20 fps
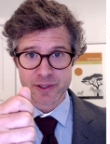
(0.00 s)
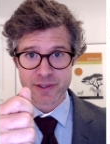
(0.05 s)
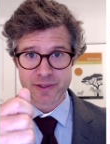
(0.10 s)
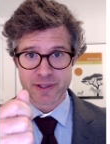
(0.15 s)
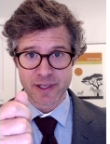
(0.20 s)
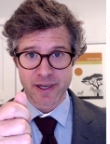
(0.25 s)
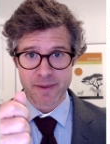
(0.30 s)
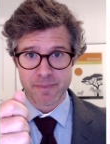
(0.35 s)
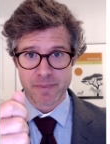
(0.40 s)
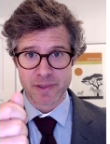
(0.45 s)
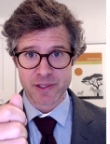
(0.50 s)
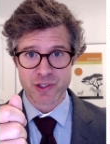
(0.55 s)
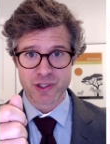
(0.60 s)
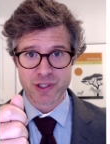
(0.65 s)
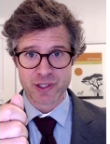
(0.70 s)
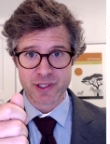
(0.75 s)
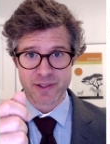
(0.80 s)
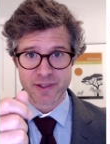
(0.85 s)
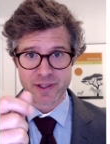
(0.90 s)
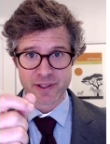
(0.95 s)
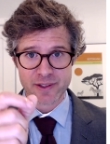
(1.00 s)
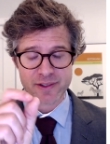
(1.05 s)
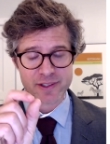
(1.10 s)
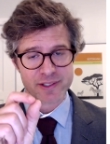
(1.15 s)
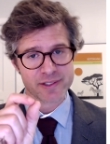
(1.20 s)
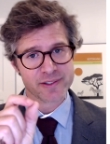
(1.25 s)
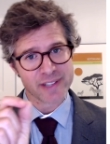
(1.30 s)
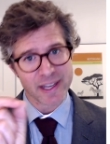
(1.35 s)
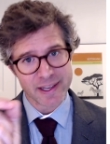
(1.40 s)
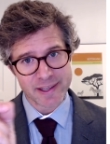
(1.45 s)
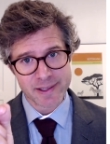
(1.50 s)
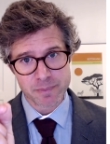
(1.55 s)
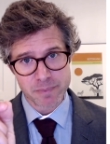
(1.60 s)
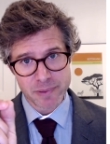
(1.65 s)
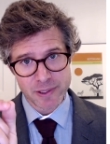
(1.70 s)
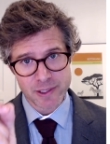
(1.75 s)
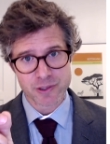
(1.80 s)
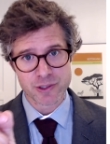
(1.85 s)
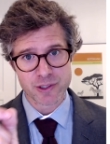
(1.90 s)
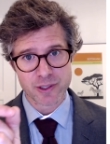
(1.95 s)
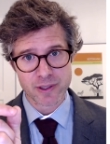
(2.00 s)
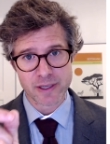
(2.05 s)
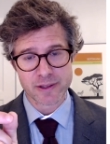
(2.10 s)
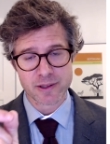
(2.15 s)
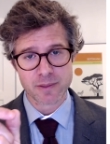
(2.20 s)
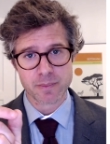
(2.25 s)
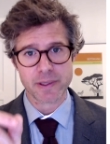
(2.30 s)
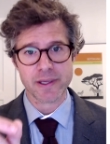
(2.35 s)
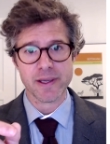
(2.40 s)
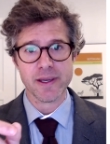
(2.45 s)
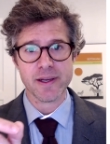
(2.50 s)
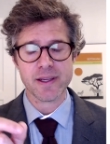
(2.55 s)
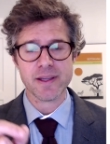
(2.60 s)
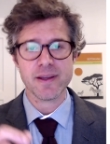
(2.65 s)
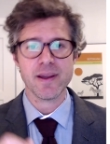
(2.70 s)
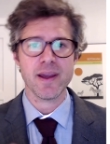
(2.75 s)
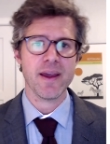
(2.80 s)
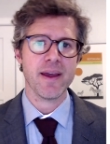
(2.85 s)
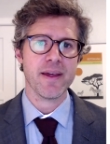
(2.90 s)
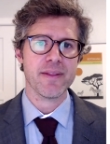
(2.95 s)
that I mentioned the second picture at the beginning.